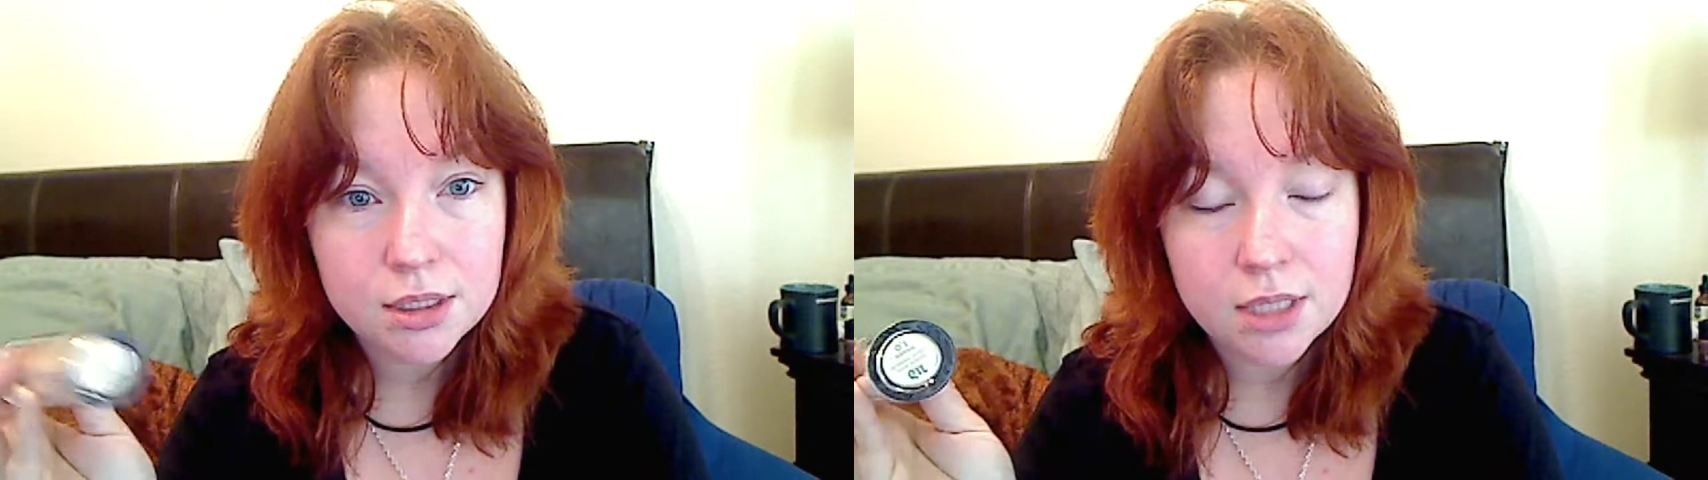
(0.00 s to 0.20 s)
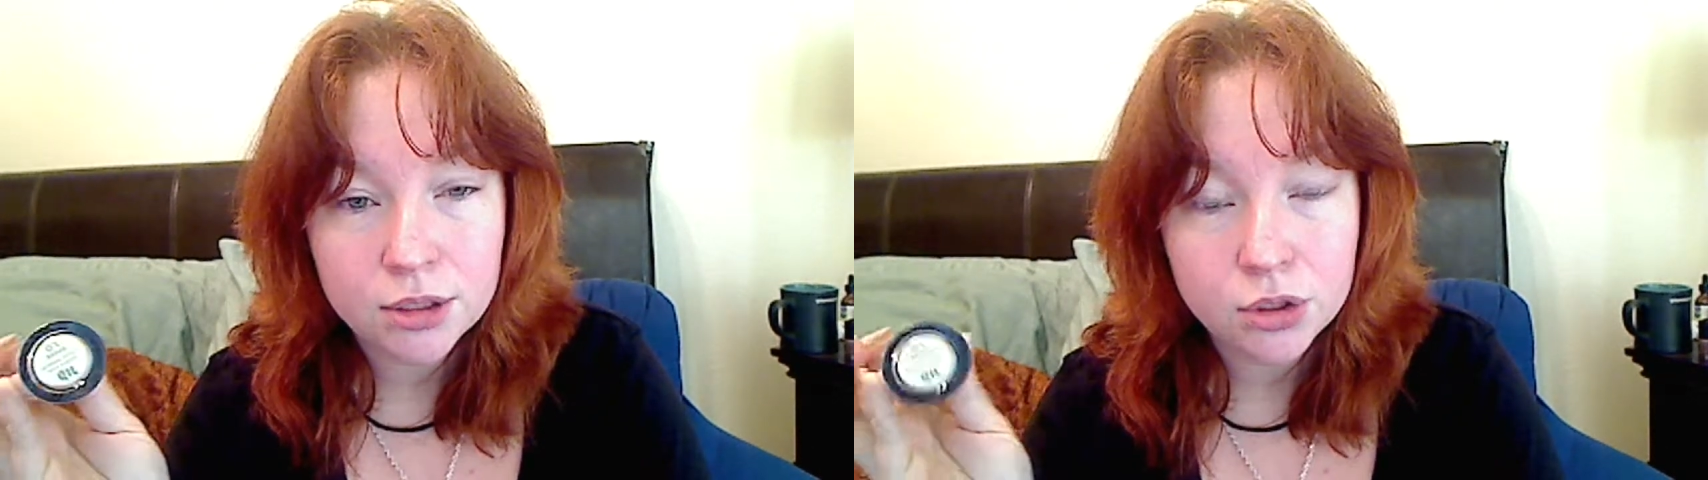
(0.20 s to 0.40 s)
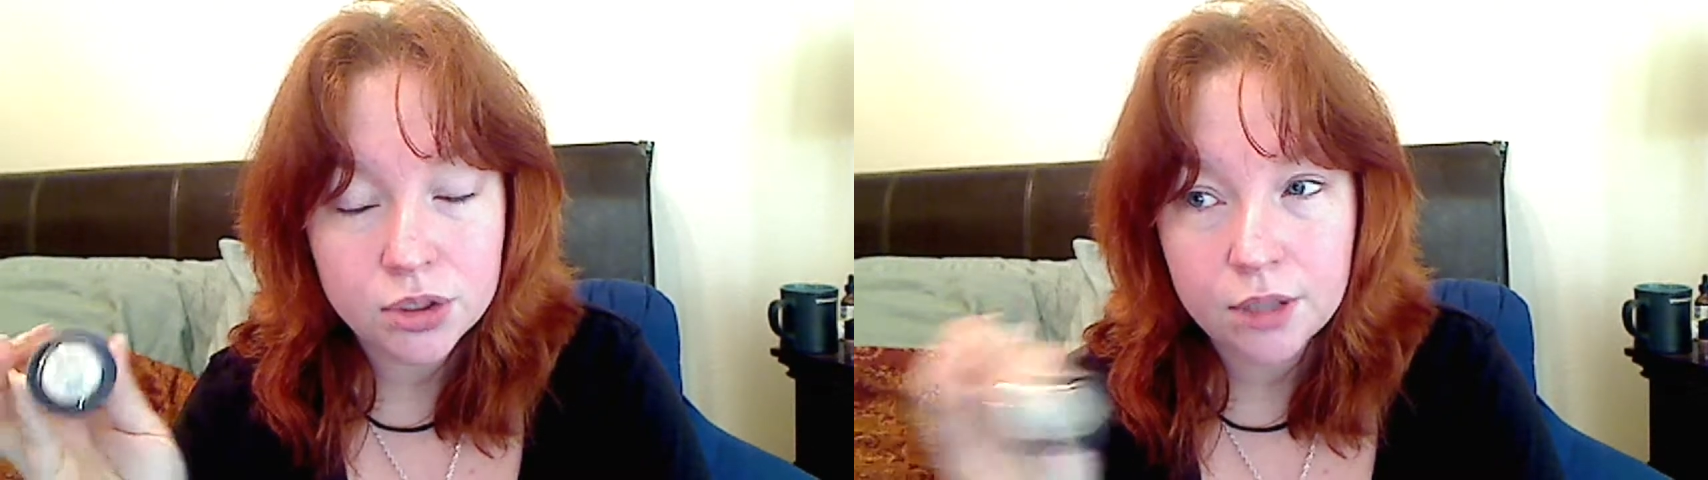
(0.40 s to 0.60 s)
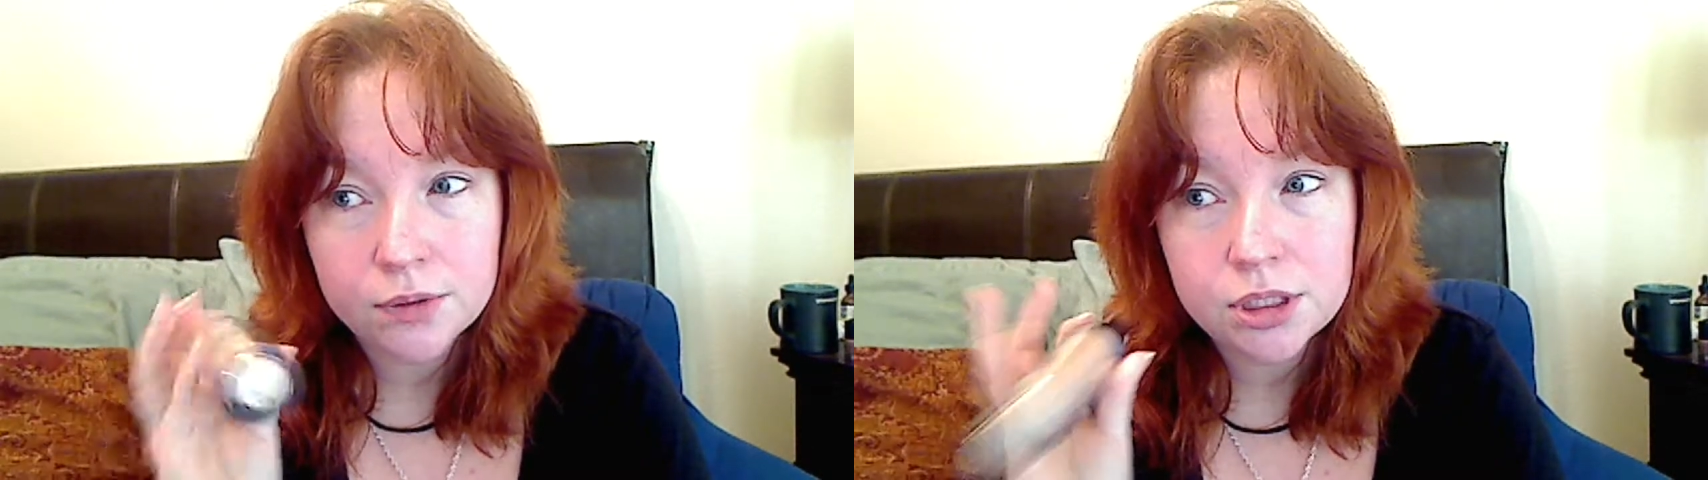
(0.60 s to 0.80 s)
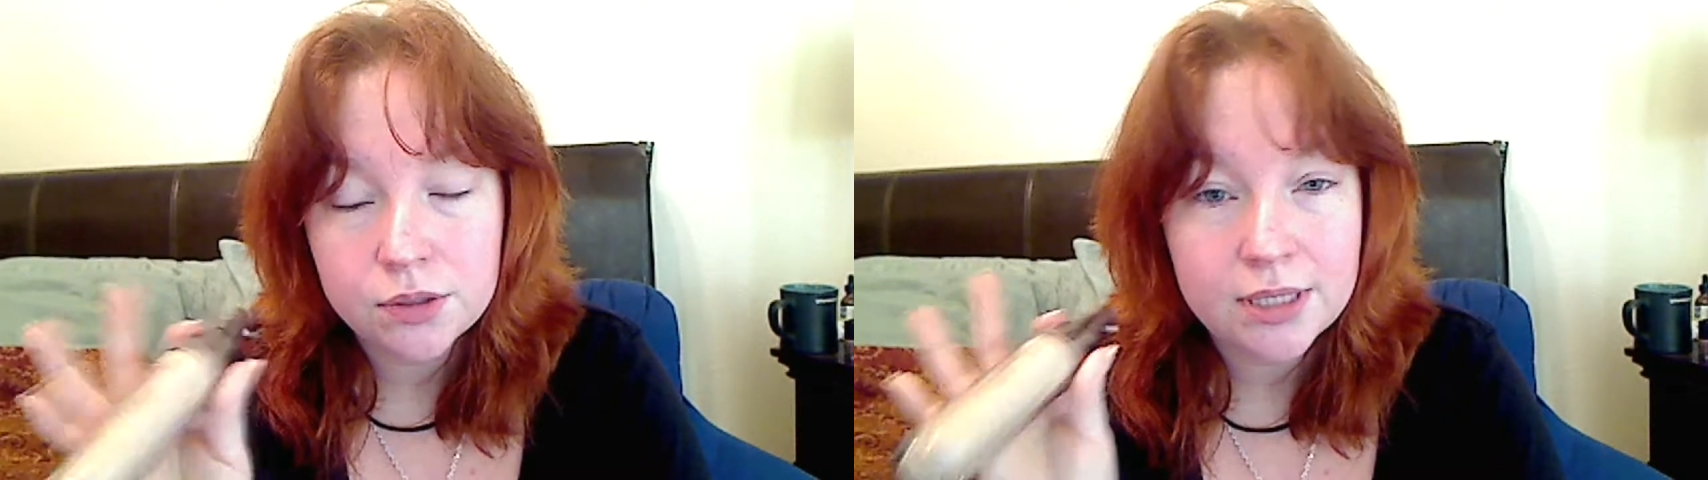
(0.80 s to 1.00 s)

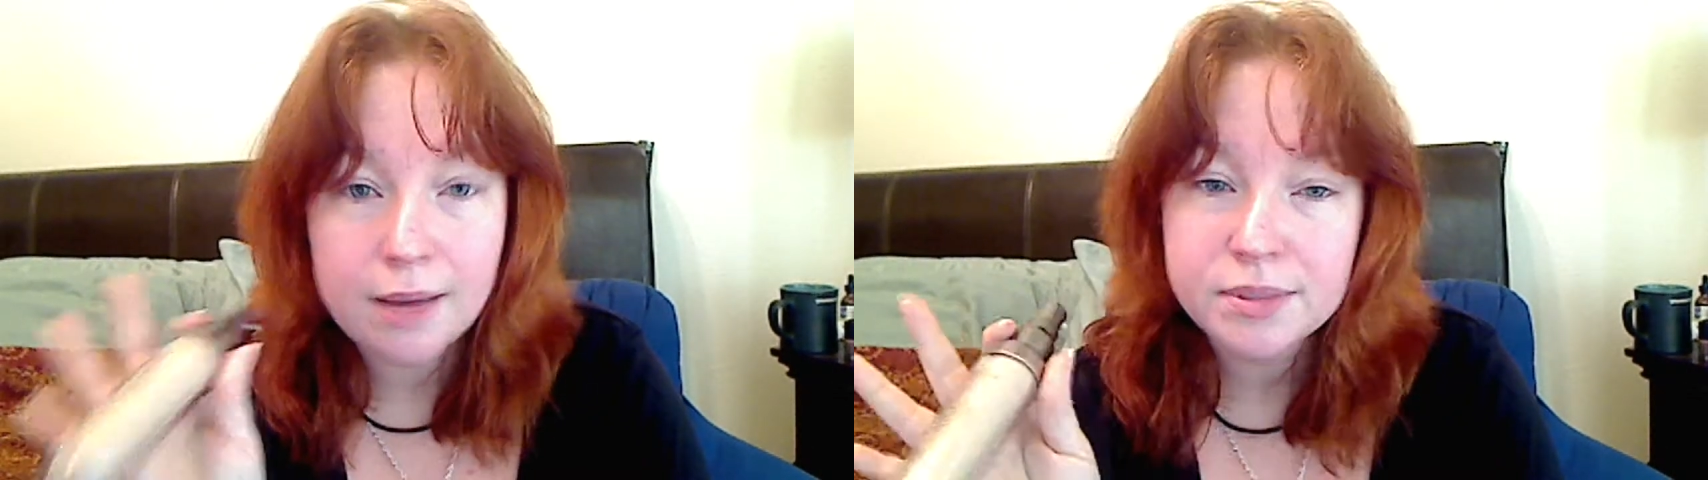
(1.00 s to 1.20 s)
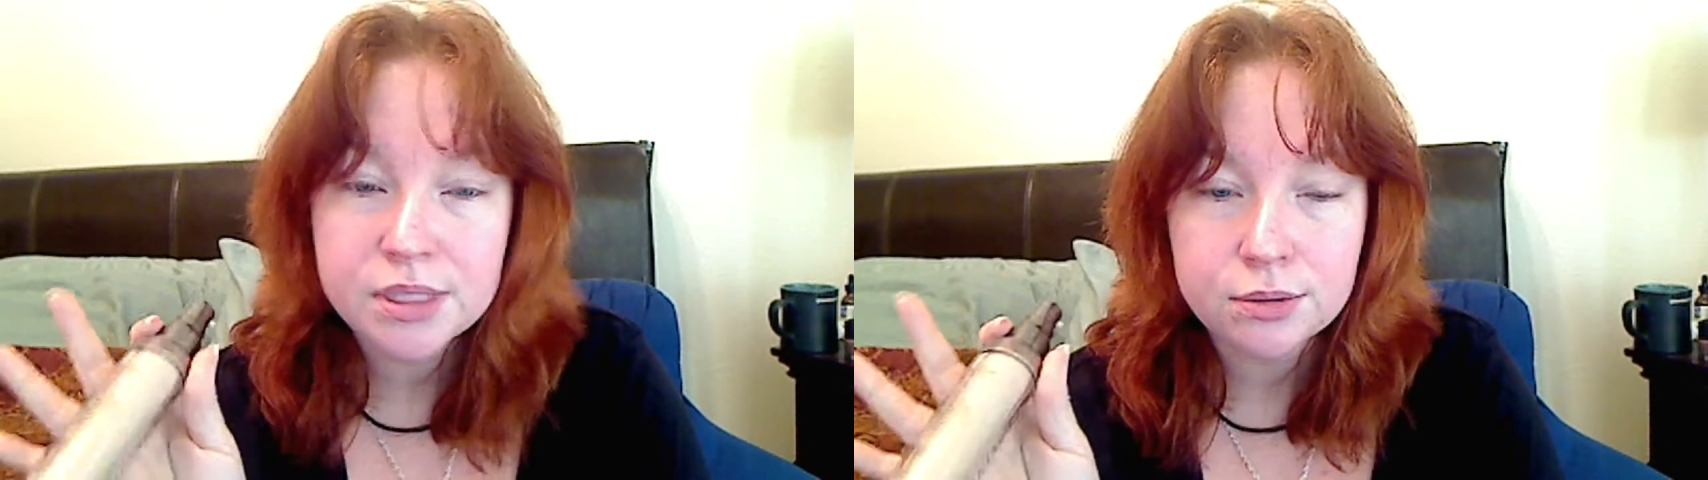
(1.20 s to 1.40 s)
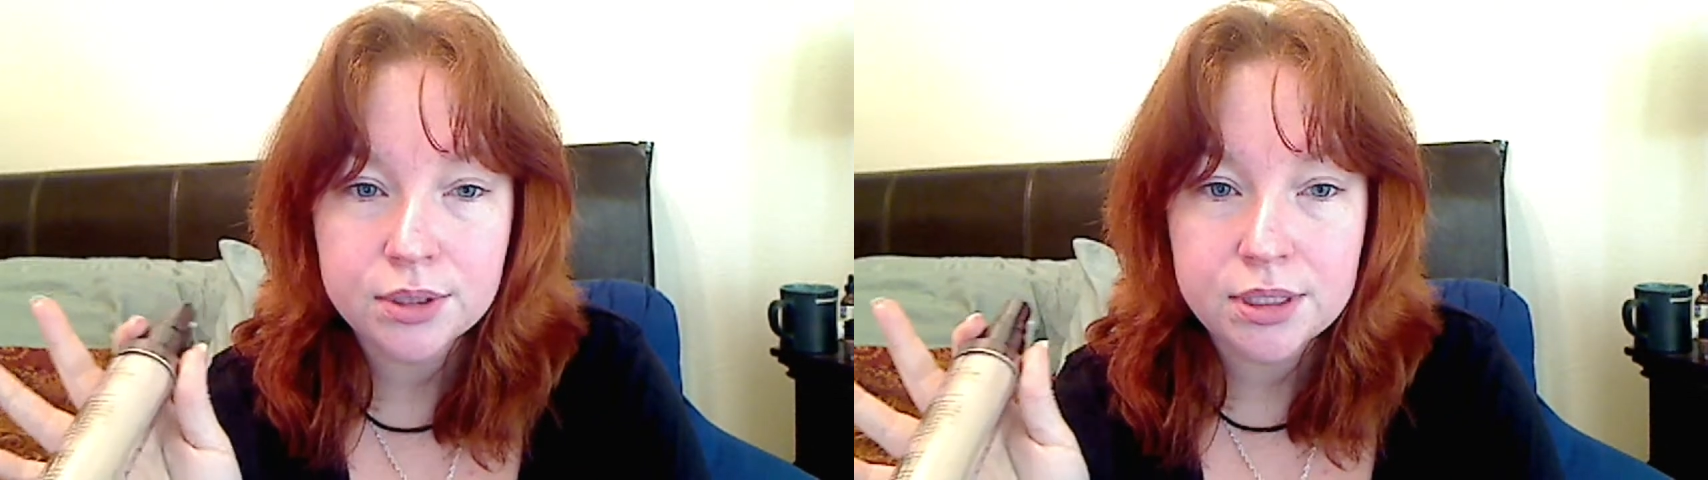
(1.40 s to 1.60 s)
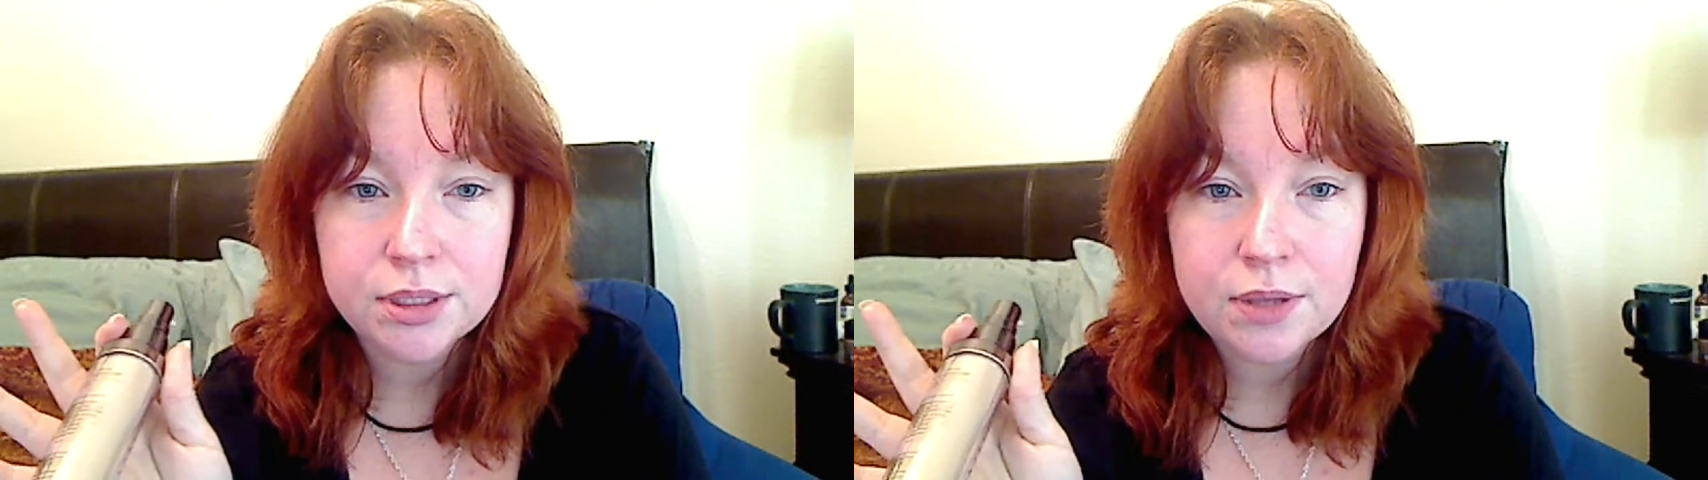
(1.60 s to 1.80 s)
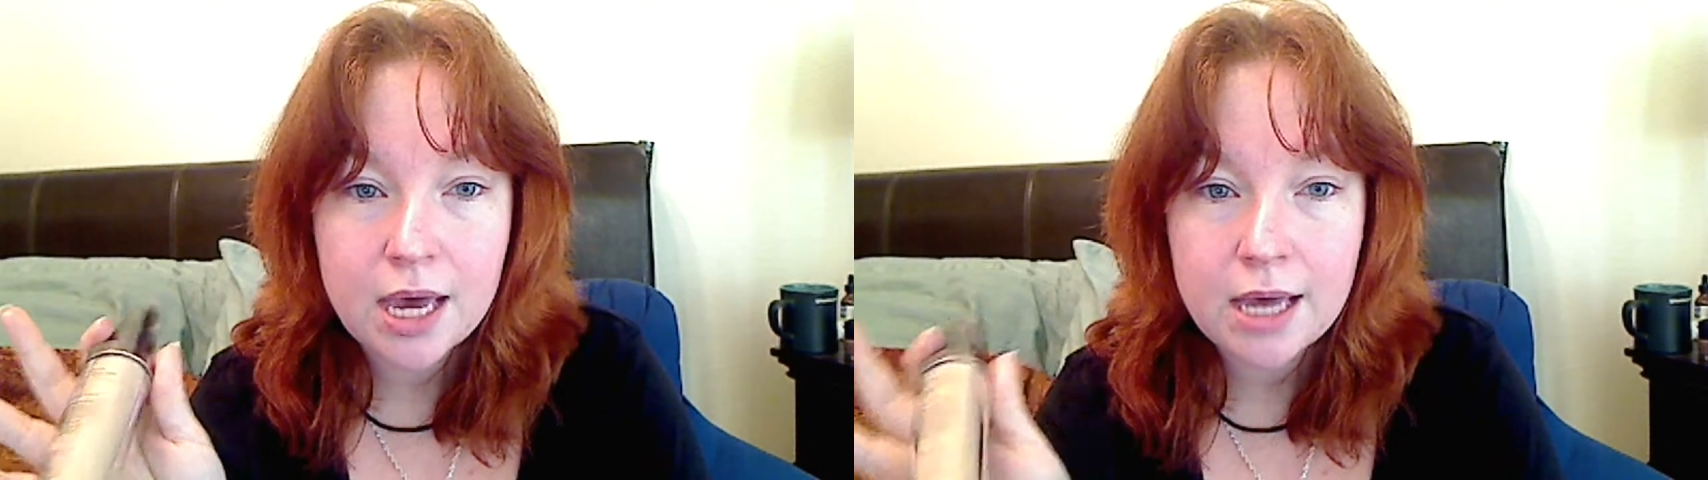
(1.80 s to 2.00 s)
undertones, you can absolutely
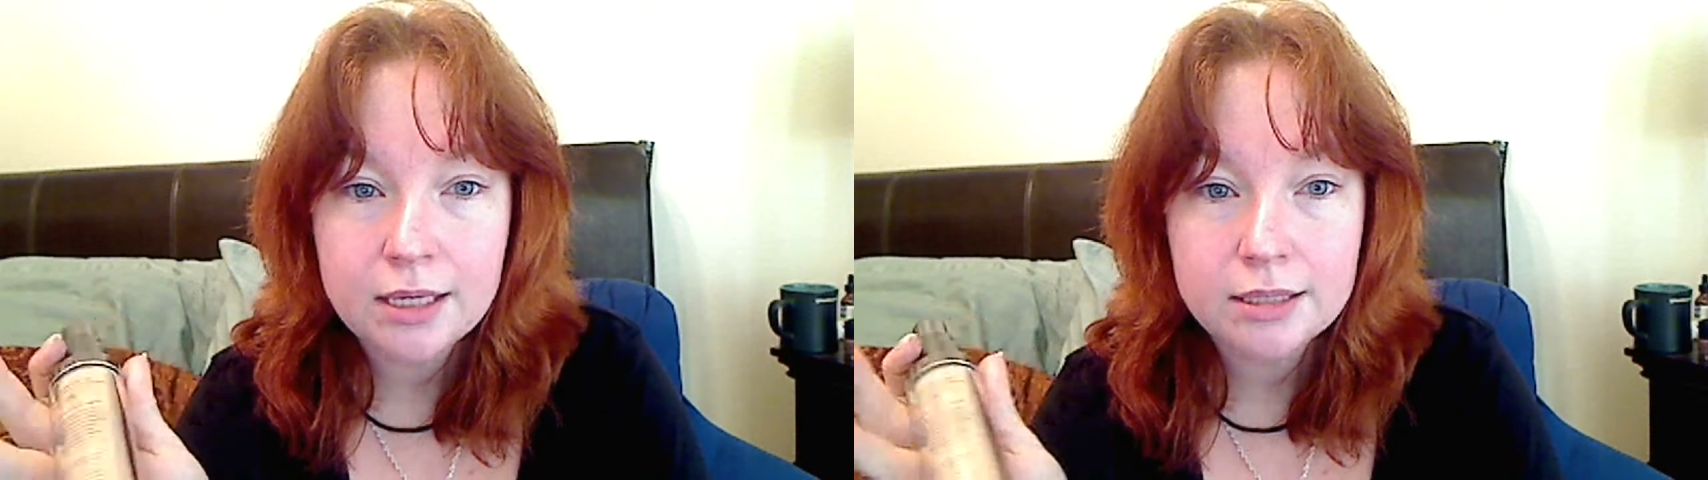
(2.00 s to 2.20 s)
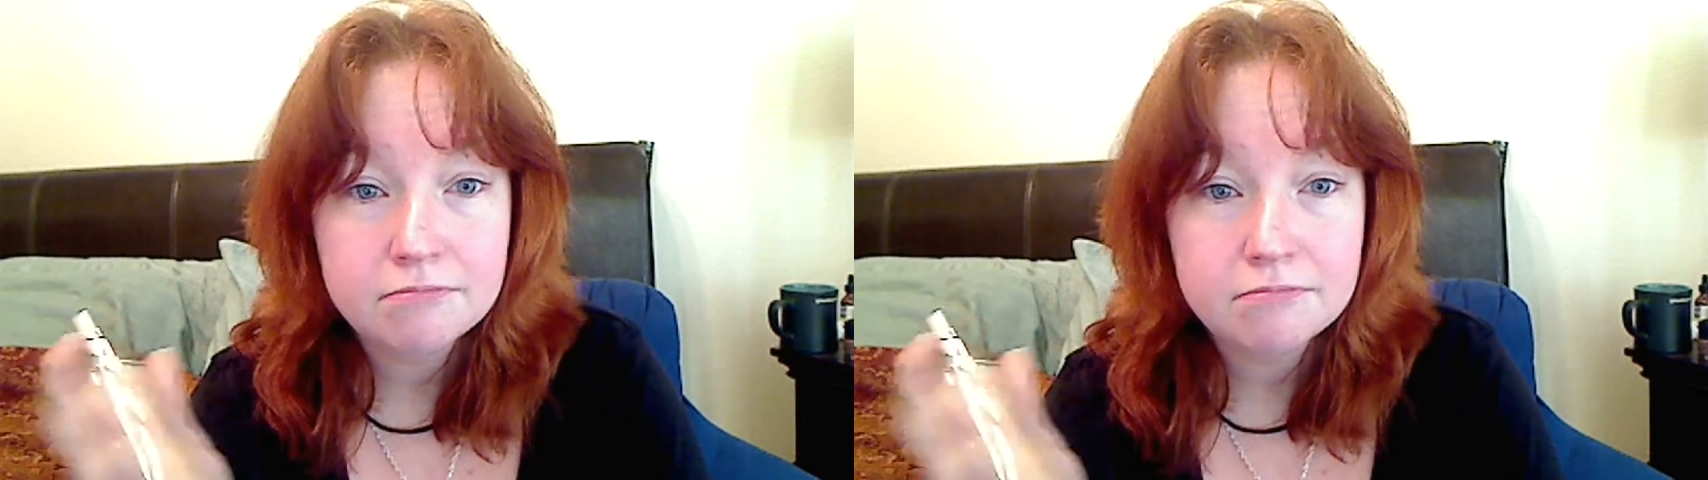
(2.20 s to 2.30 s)
do that.